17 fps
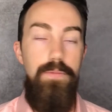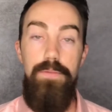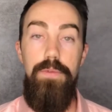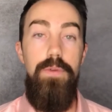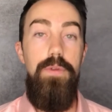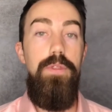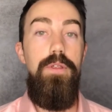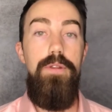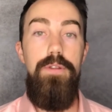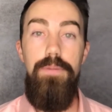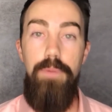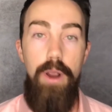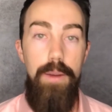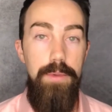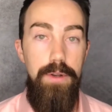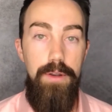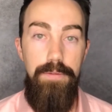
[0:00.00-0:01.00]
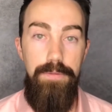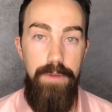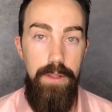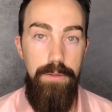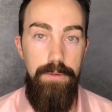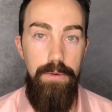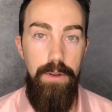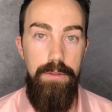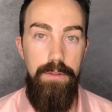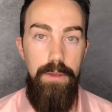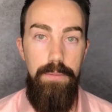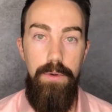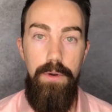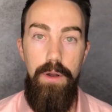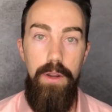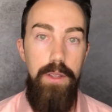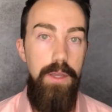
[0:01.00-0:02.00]
for the Department of Defense, for
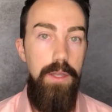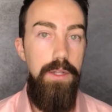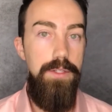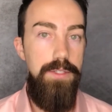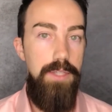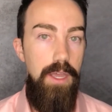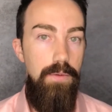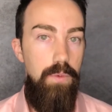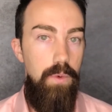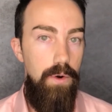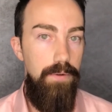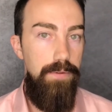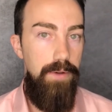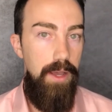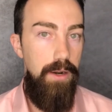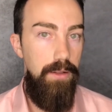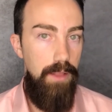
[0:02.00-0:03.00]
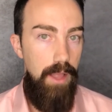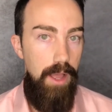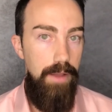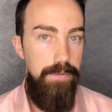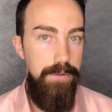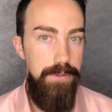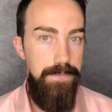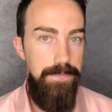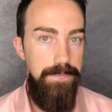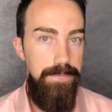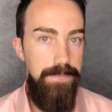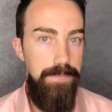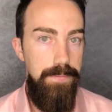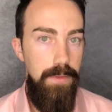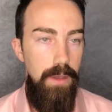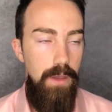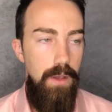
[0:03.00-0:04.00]
example, are you going to save warfighter lives?
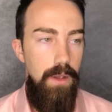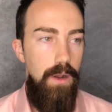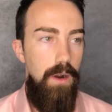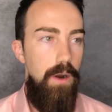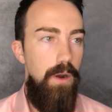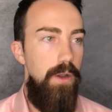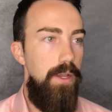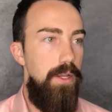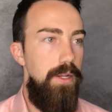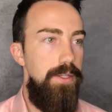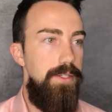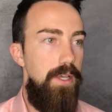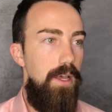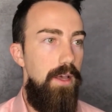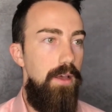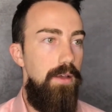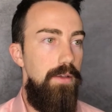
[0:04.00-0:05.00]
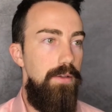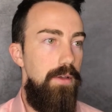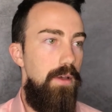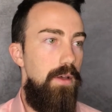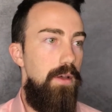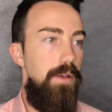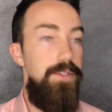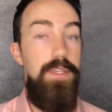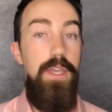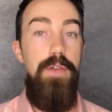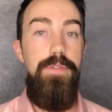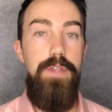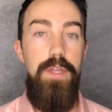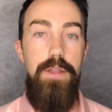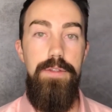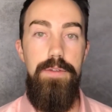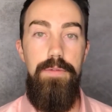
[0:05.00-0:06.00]
Are you going to save
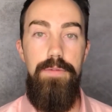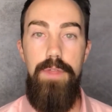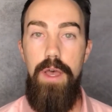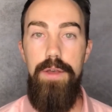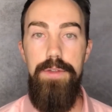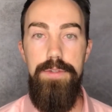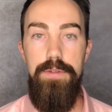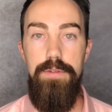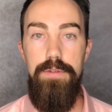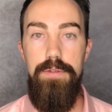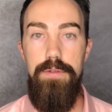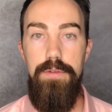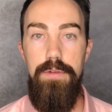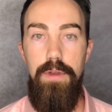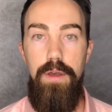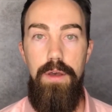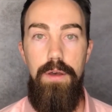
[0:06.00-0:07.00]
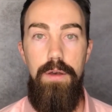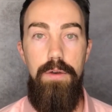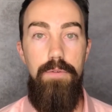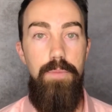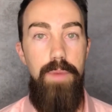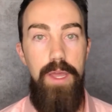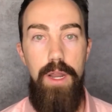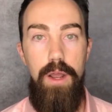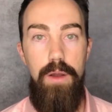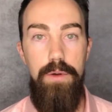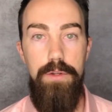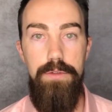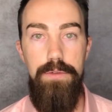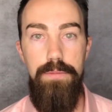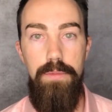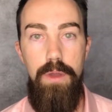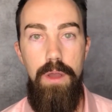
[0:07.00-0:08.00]
tens of thousands of man
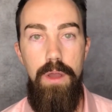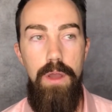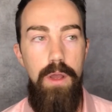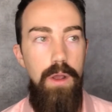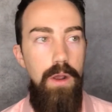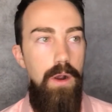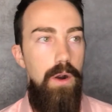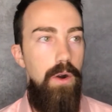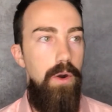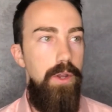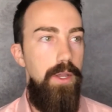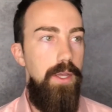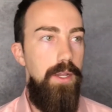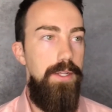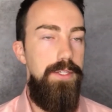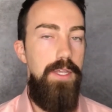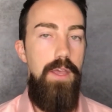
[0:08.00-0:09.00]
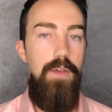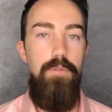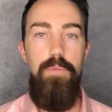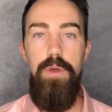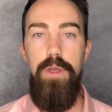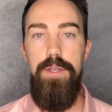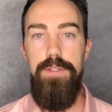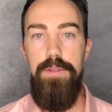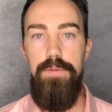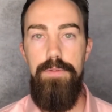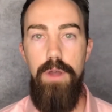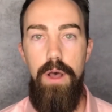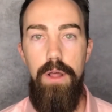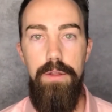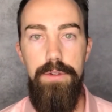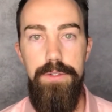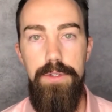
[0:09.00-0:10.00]
hours? Are you going to save millions of
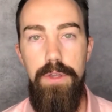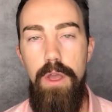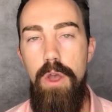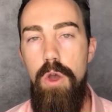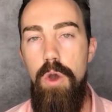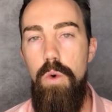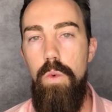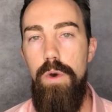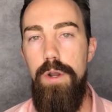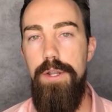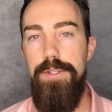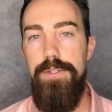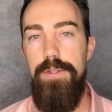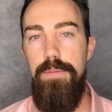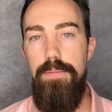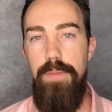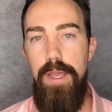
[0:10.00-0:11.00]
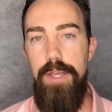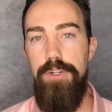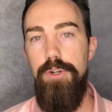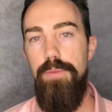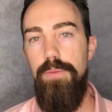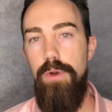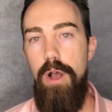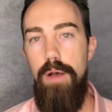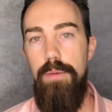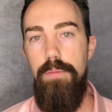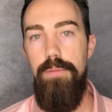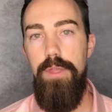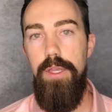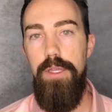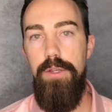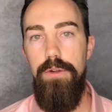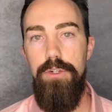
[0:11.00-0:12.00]
dollars? What is the major problem
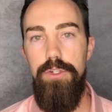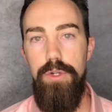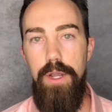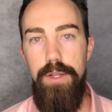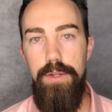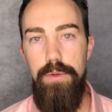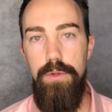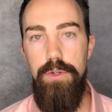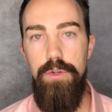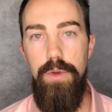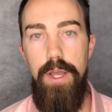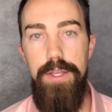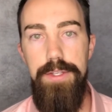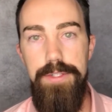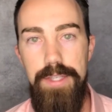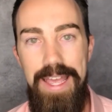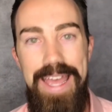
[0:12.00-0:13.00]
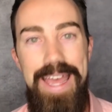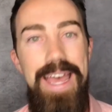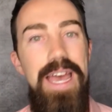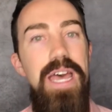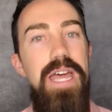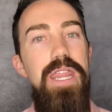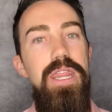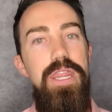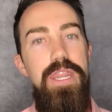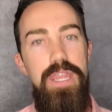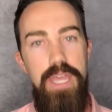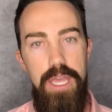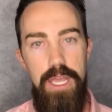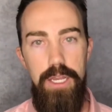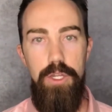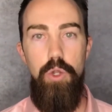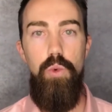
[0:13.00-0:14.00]
that you're trying to address?
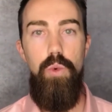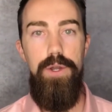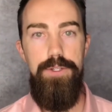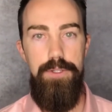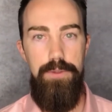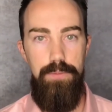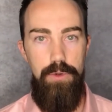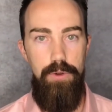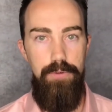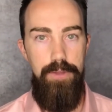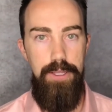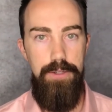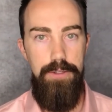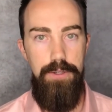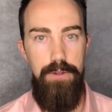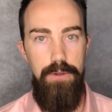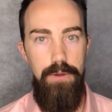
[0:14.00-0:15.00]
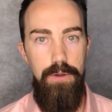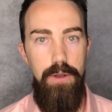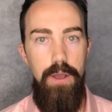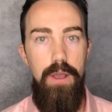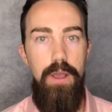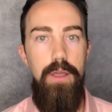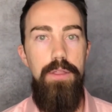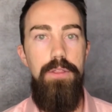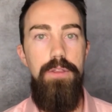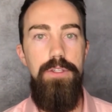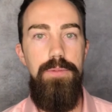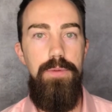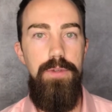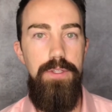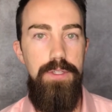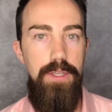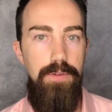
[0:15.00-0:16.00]
Then you want to move into the
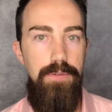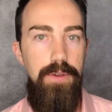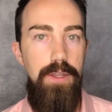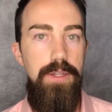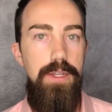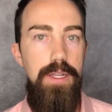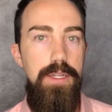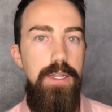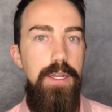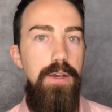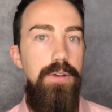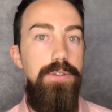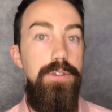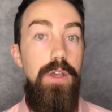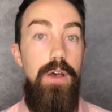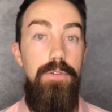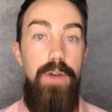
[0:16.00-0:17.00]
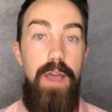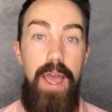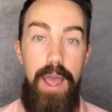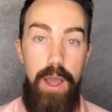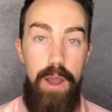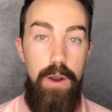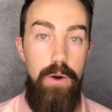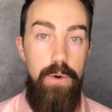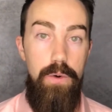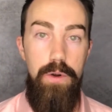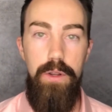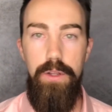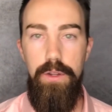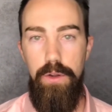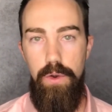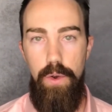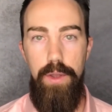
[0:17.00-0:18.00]
specific details of how
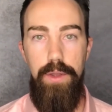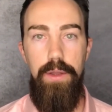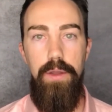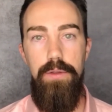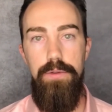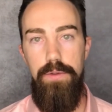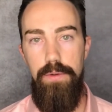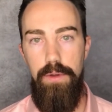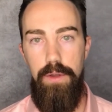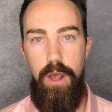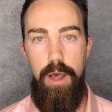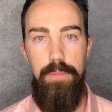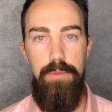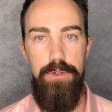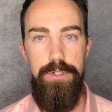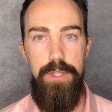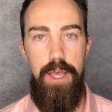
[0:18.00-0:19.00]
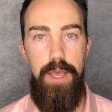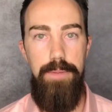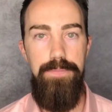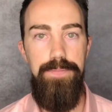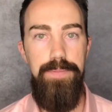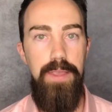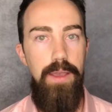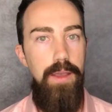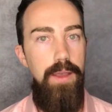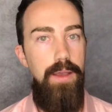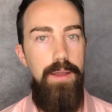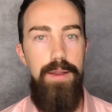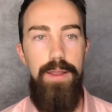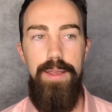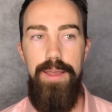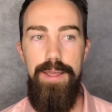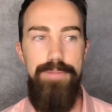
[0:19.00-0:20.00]
you're going to accomplish that.
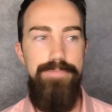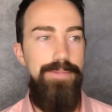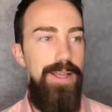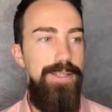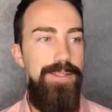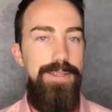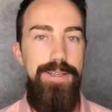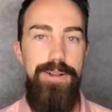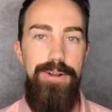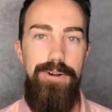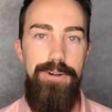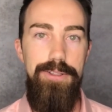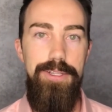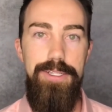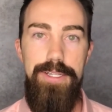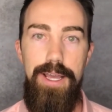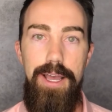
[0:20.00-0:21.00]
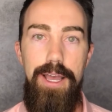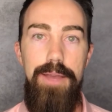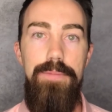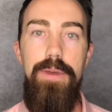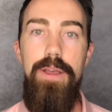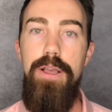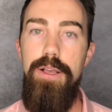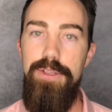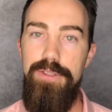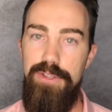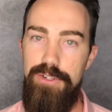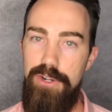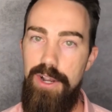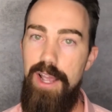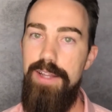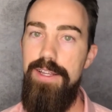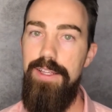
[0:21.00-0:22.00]
Again, I see it all the time, so
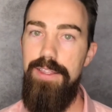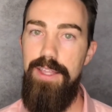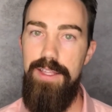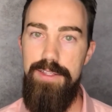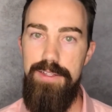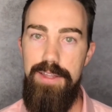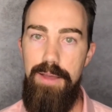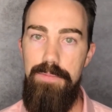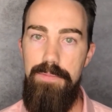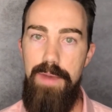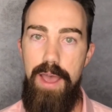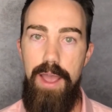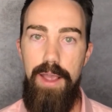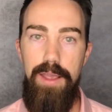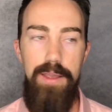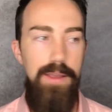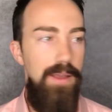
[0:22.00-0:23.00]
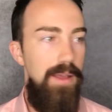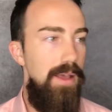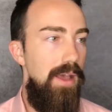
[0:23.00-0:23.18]
try and take that step back.